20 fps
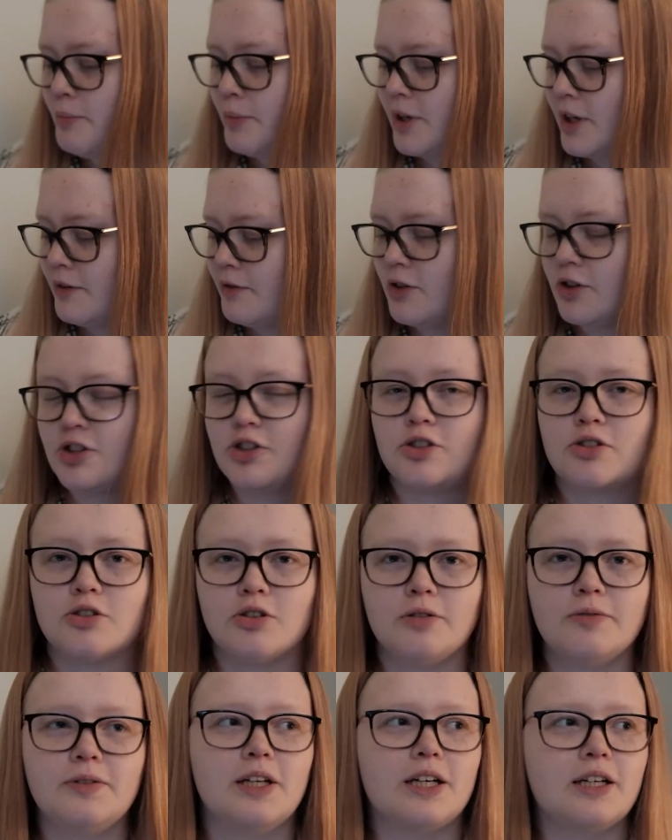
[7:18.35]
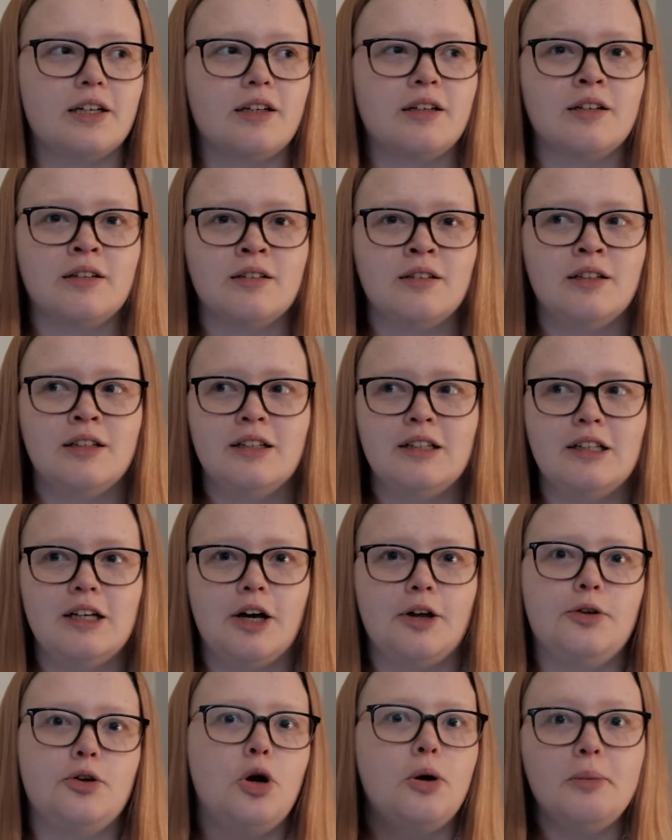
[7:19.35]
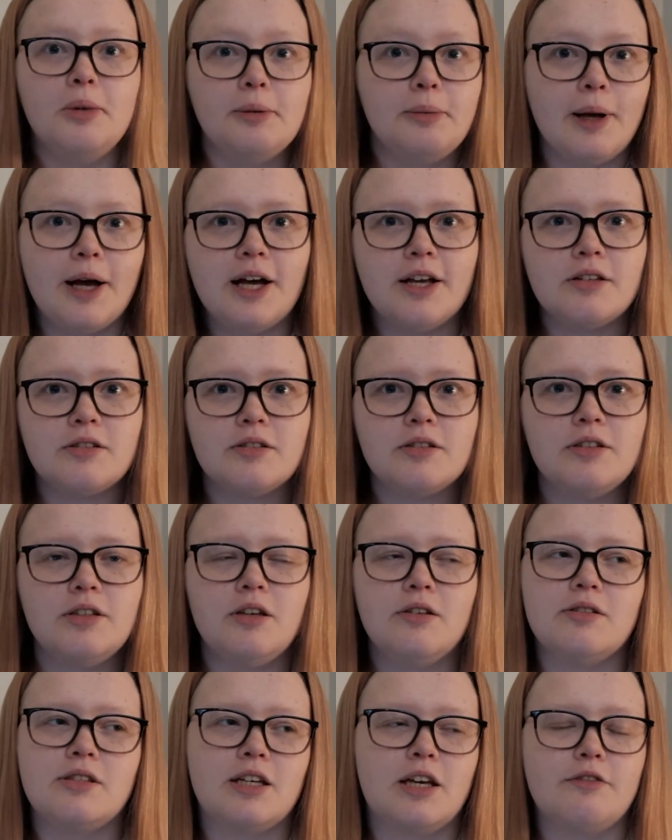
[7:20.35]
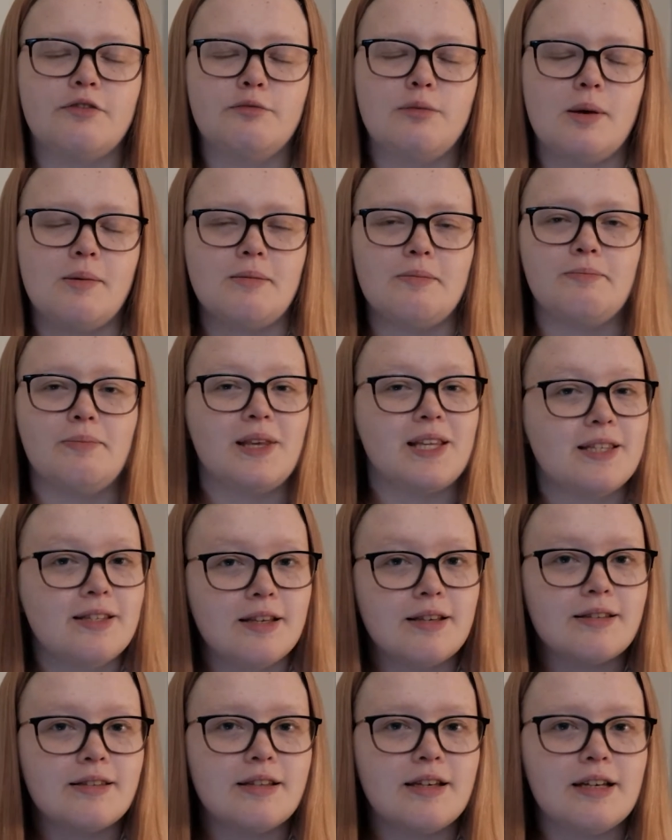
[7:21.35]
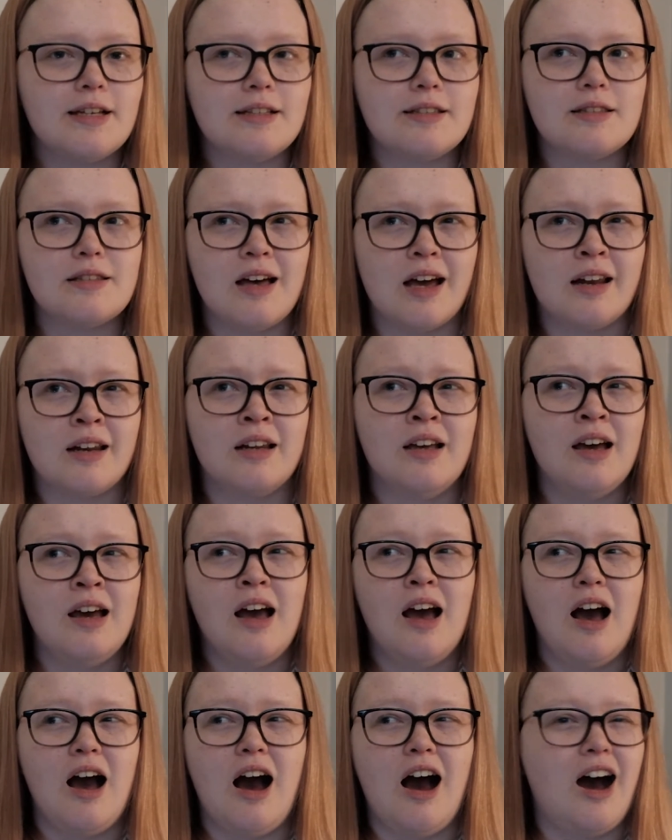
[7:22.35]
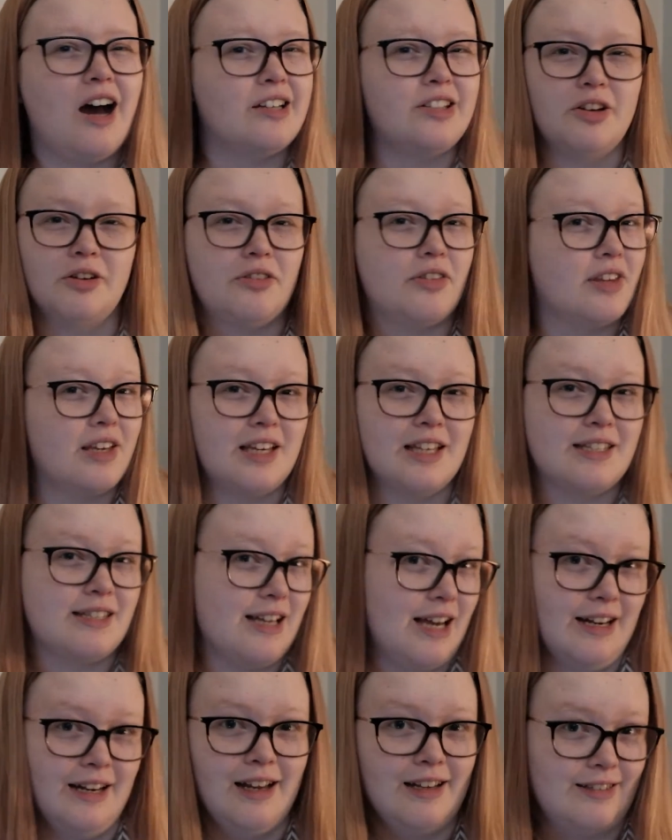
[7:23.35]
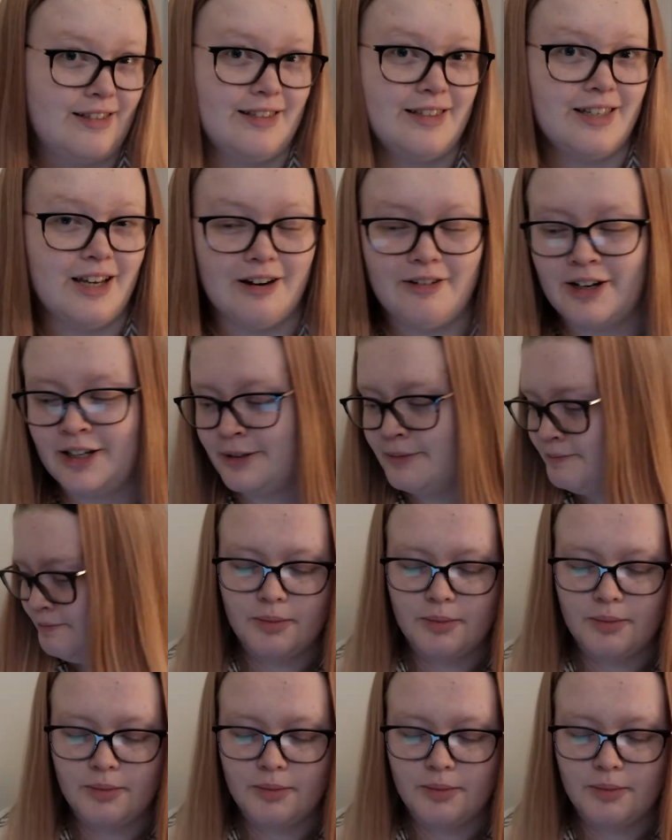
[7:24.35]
But if you're just sort of like a normal person using it for maybe business things, then I don't think it's that necessary.